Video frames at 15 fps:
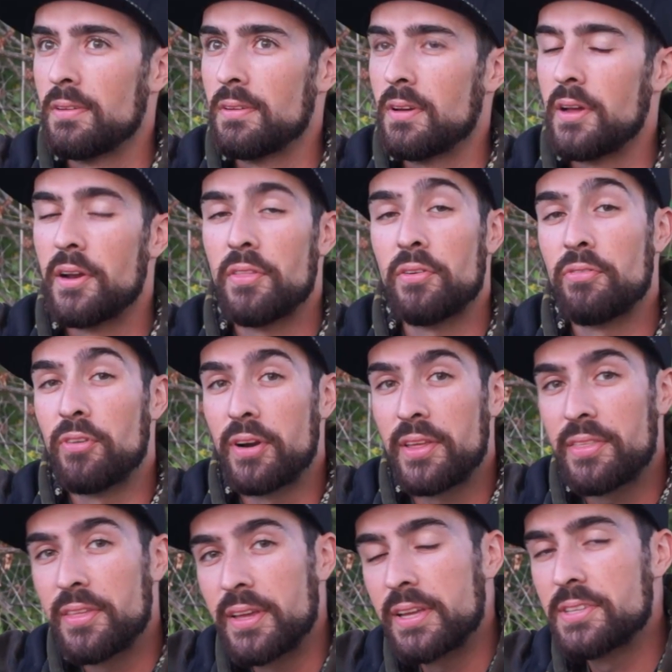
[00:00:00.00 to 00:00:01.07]
Another funny
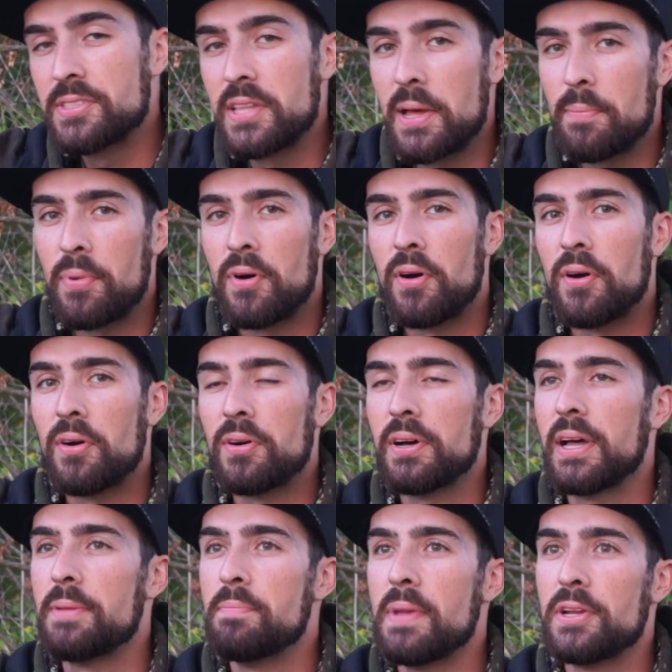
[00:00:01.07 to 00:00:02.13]
thing is that Paul
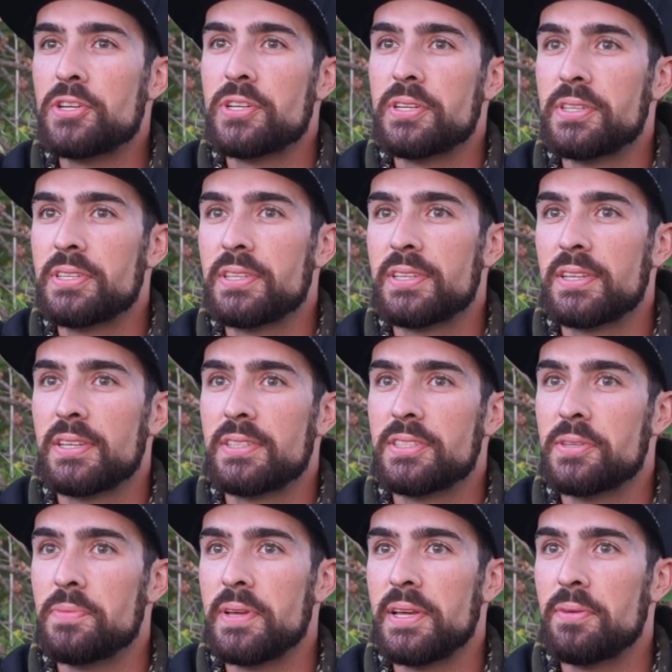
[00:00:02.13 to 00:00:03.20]
had mentioned
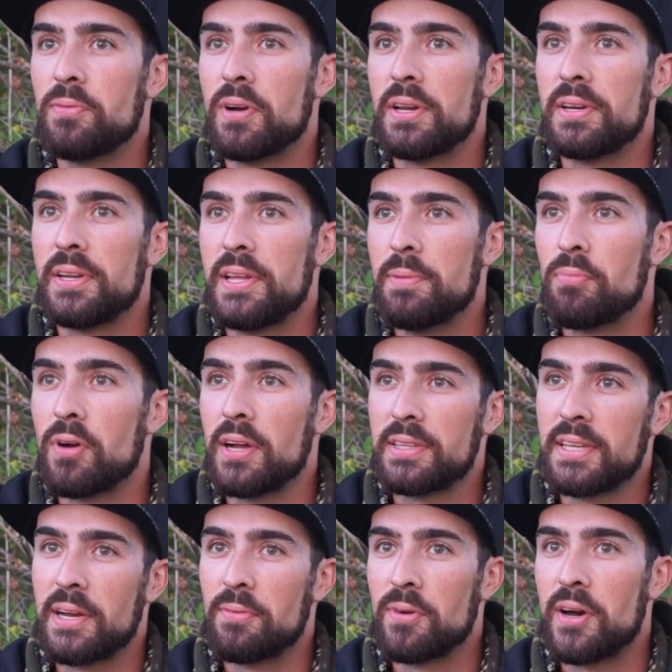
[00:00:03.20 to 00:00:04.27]
to me when he brought
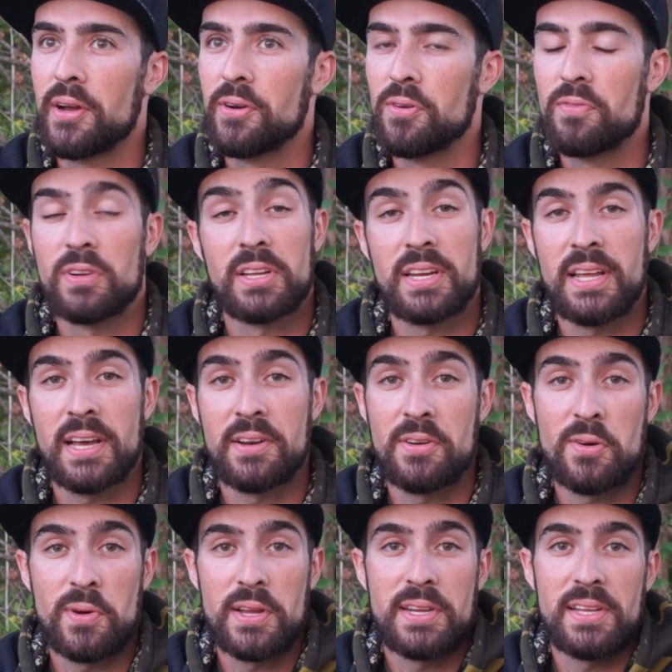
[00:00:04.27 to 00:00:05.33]
that rod over that he had
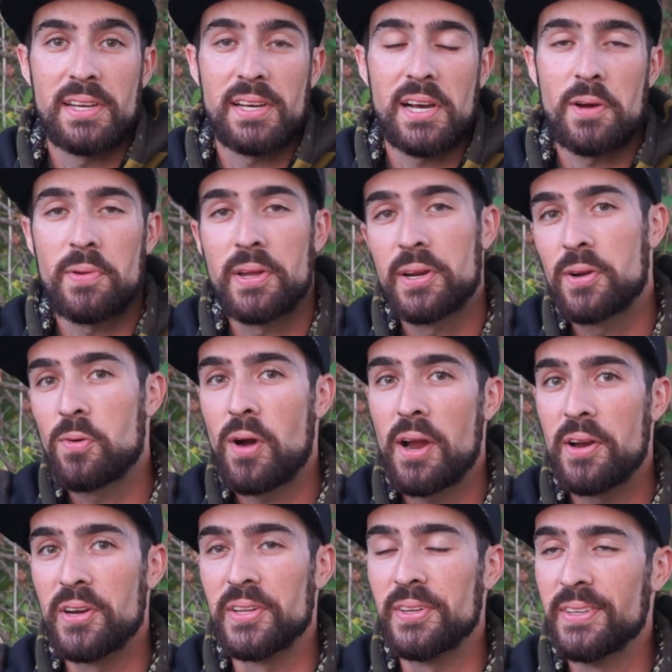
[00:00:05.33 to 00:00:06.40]
no idea how he had
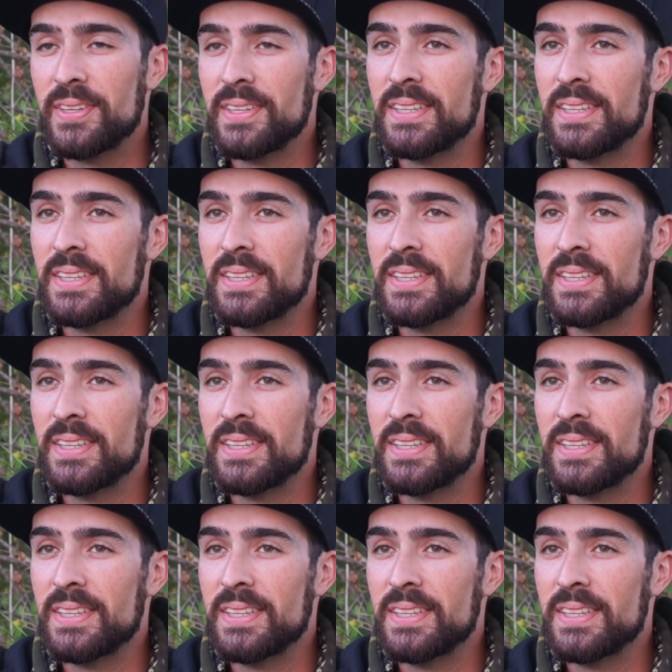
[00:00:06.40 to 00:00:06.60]
acquired it.